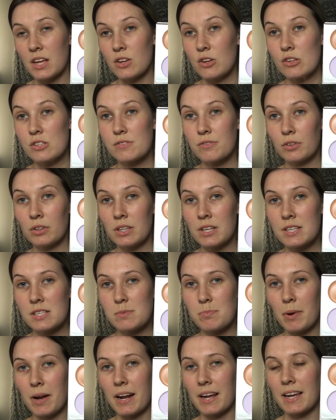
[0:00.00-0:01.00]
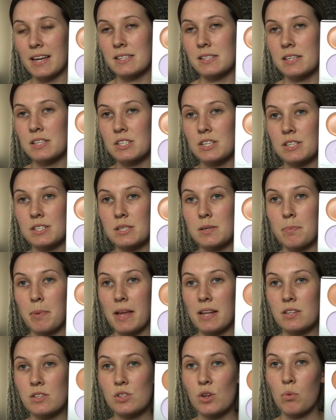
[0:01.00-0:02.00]
usefulness, but I guess it just
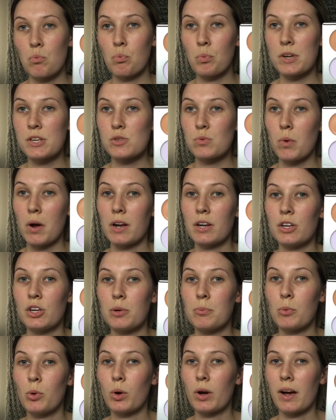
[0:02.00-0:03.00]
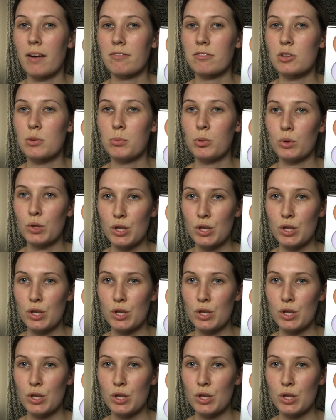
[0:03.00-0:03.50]
depends on which one you're more comfortable